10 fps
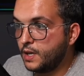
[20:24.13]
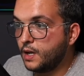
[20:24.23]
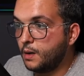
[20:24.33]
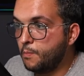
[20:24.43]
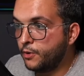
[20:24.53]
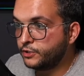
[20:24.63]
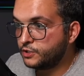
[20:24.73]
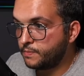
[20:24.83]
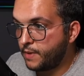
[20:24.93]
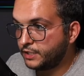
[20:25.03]

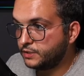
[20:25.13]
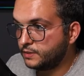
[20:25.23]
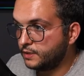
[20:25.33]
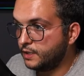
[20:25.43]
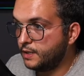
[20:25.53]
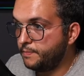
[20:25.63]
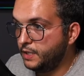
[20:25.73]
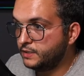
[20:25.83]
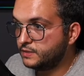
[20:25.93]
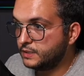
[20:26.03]
Merged mesh uh,
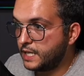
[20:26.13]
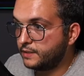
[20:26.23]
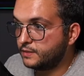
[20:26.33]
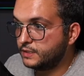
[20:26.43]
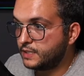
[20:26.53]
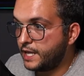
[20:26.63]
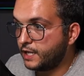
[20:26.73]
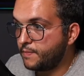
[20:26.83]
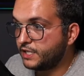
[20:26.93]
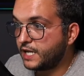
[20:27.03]
means that
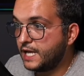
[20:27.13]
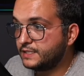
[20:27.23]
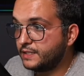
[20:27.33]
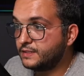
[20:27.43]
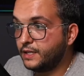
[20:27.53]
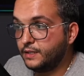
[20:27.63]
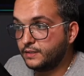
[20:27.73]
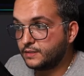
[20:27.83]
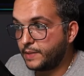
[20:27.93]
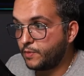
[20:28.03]
static mesh assets in
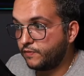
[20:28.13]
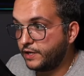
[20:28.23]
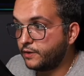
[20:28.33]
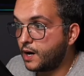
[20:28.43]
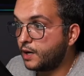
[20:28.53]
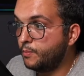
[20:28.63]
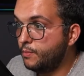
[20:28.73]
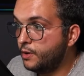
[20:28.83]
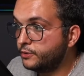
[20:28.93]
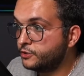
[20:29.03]
this type of layer are
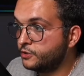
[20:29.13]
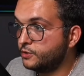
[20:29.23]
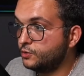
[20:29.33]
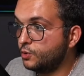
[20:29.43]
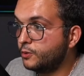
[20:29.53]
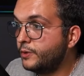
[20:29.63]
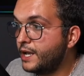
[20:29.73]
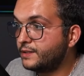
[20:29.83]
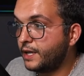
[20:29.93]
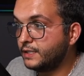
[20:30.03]
merged to
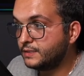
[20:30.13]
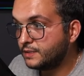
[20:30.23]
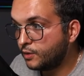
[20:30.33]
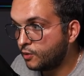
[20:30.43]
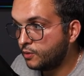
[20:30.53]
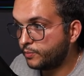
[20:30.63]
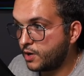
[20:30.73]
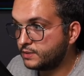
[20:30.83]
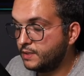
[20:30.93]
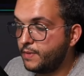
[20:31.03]
create a single
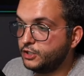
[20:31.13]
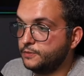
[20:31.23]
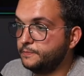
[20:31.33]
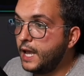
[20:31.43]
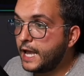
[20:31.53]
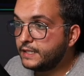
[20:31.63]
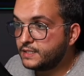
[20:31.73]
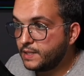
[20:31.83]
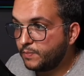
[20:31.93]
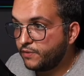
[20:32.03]
proxy mesh. And
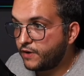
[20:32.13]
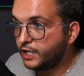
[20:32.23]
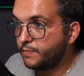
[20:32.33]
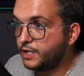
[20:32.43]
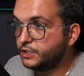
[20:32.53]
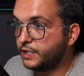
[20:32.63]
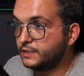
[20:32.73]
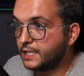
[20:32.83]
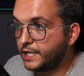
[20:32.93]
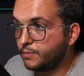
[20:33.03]
simplified mesh
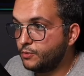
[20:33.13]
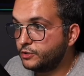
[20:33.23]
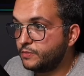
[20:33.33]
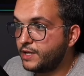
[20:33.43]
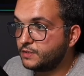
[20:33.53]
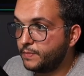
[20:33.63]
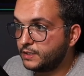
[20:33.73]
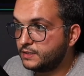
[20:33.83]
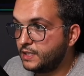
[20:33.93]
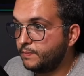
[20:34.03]
is like merged mesh but
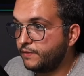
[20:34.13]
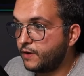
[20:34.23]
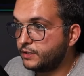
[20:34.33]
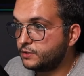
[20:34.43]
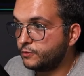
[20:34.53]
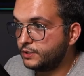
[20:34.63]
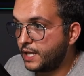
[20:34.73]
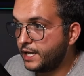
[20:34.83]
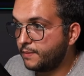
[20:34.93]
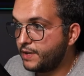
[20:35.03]
simplified. So
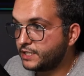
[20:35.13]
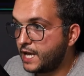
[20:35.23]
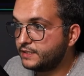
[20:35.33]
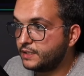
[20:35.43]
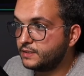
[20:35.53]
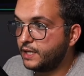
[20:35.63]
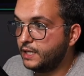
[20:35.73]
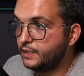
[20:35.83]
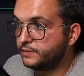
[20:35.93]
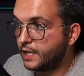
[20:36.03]
static mesh assets
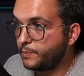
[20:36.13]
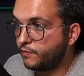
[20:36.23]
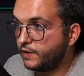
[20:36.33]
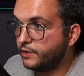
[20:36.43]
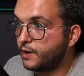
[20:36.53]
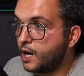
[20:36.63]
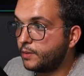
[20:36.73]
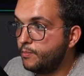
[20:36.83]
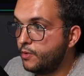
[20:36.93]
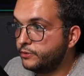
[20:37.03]
in this type of layer are
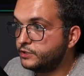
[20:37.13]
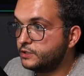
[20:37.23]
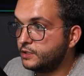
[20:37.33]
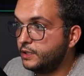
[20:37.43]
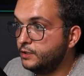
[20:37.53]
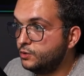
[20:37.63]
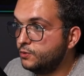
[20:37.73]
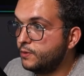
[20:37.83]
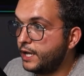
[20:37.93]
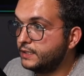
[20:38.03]
merged
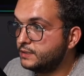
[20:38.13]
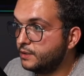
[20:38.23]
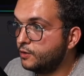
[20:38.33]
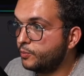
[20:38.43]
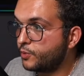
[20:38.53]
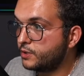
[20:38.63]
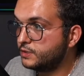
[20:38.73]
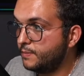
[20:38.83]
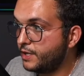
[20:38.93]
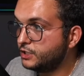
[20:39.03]
into a single
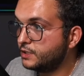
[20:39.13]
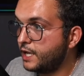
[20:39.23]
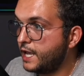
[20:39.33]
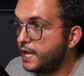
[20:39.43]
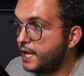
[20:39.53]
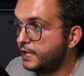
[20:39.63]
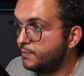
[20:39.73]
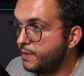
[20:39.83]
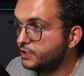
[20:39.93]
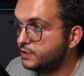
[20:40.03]
proxy mesh, and
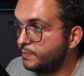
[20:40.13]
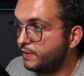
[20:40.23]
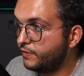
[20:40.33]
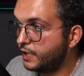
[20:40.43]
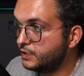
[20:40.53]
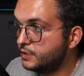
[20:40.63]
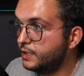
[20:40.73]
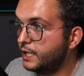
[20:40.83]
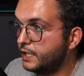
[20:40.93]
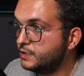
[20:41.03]
mesh simplification is